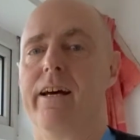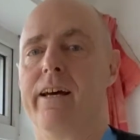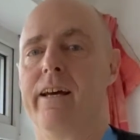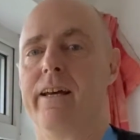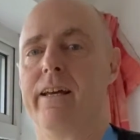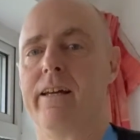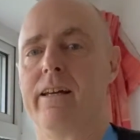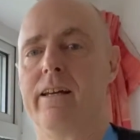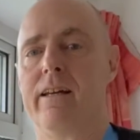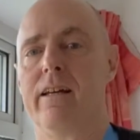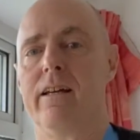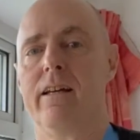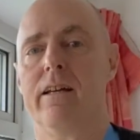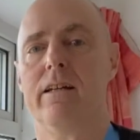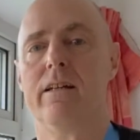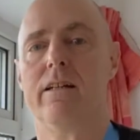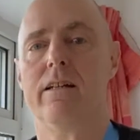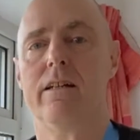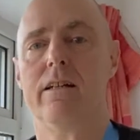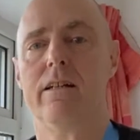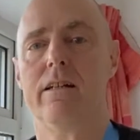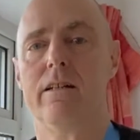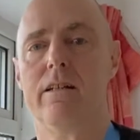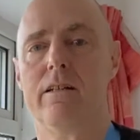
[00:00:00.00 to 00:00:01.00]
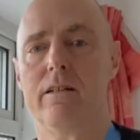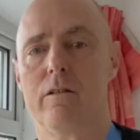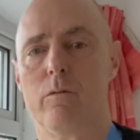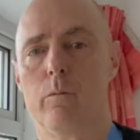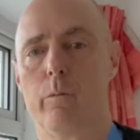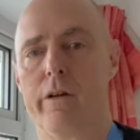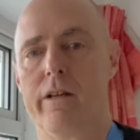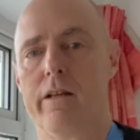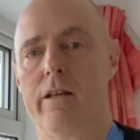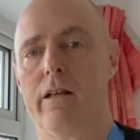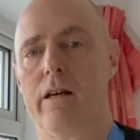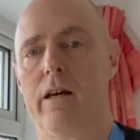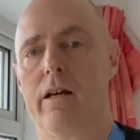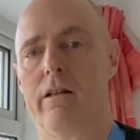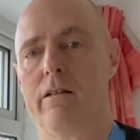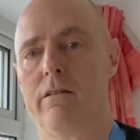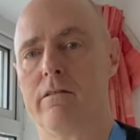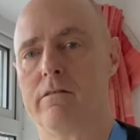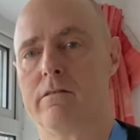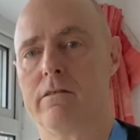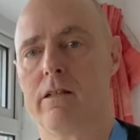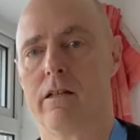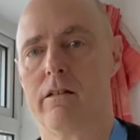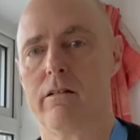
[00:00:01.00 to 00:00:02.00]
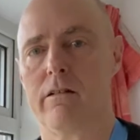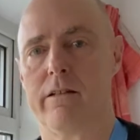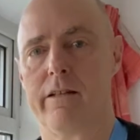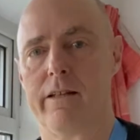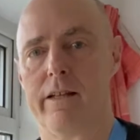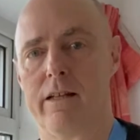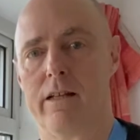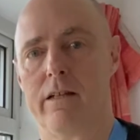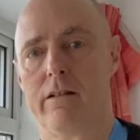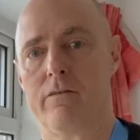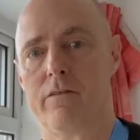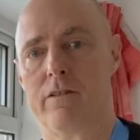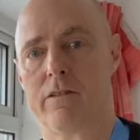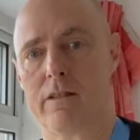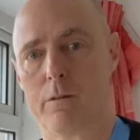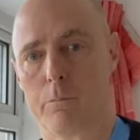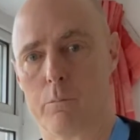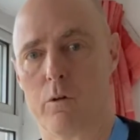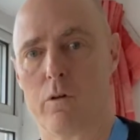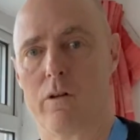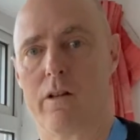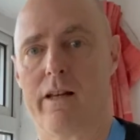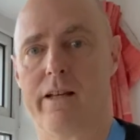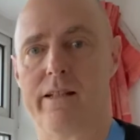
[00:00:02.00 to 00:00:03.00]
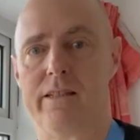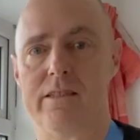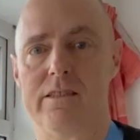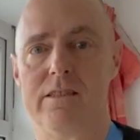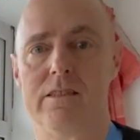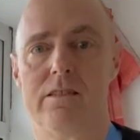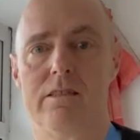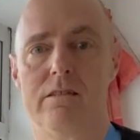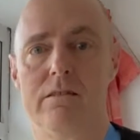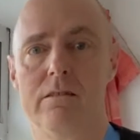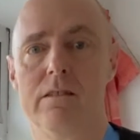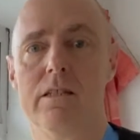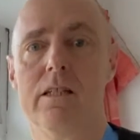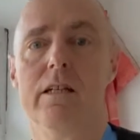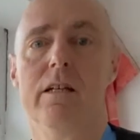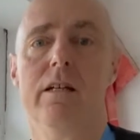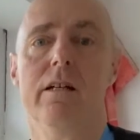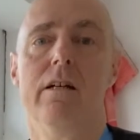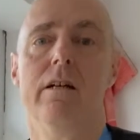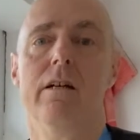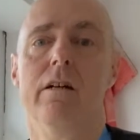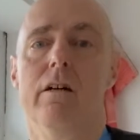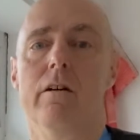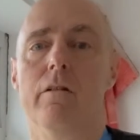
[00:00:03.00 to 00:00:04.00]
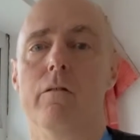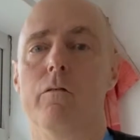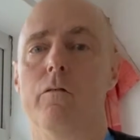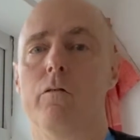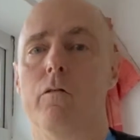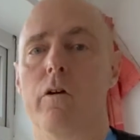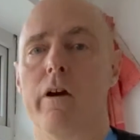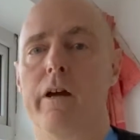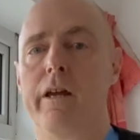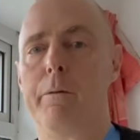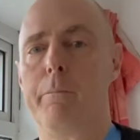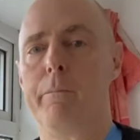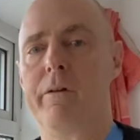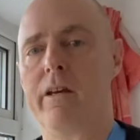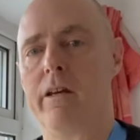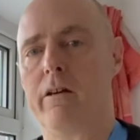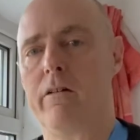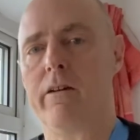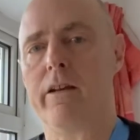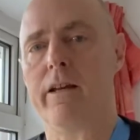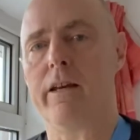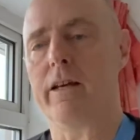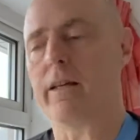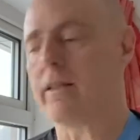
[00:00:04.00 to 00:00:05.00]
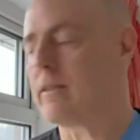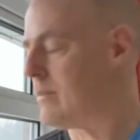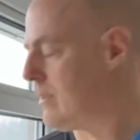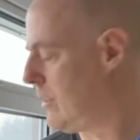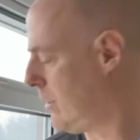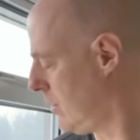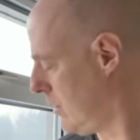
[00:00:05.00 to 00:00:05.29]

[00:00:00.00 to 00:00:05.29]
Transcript: a window totally out of a double glazed frame unit.